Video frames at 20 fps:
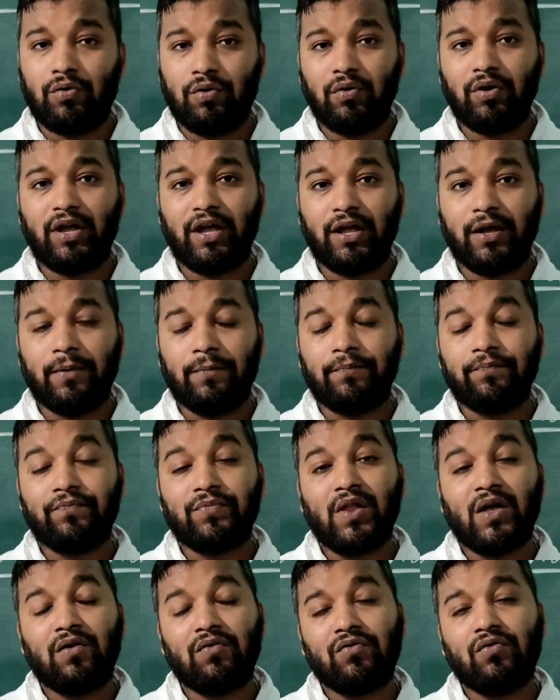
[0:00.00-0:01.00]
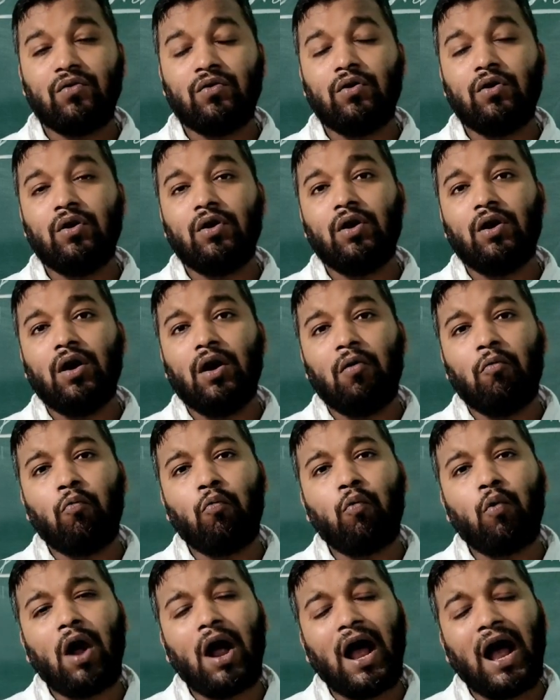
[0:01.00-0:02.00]
Okay, so
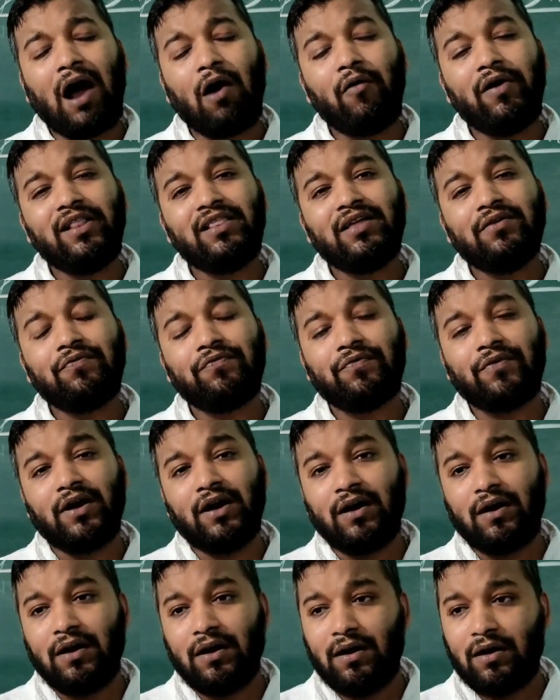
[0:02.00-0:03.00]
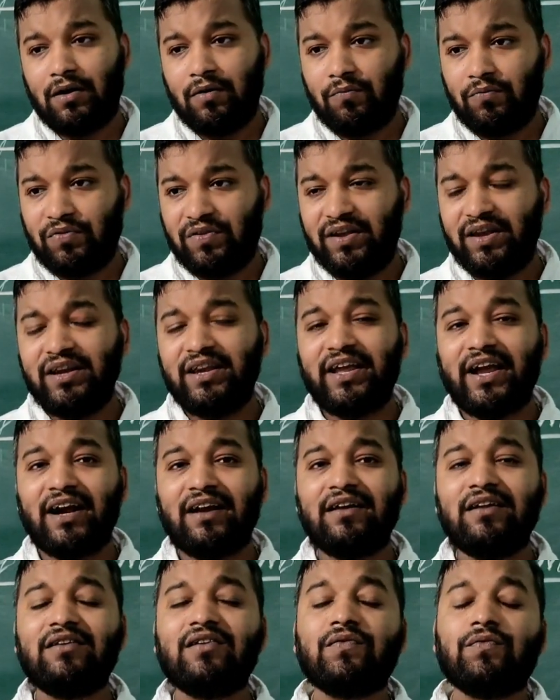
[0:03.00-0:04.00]
how will the seed get
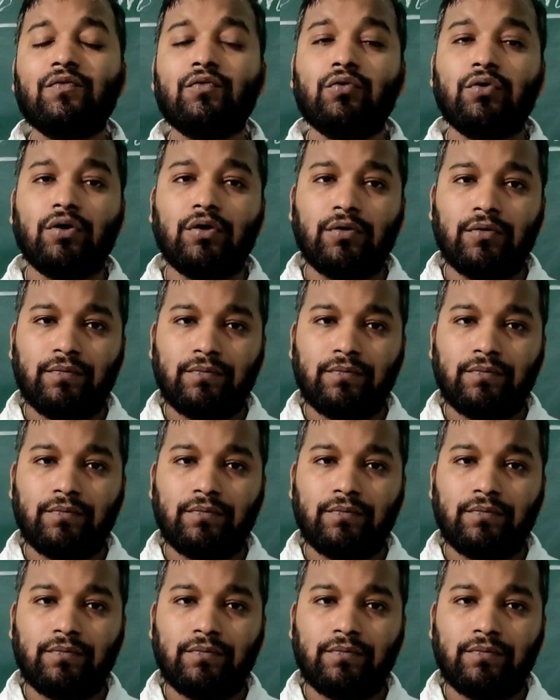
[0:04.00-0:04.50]
its food?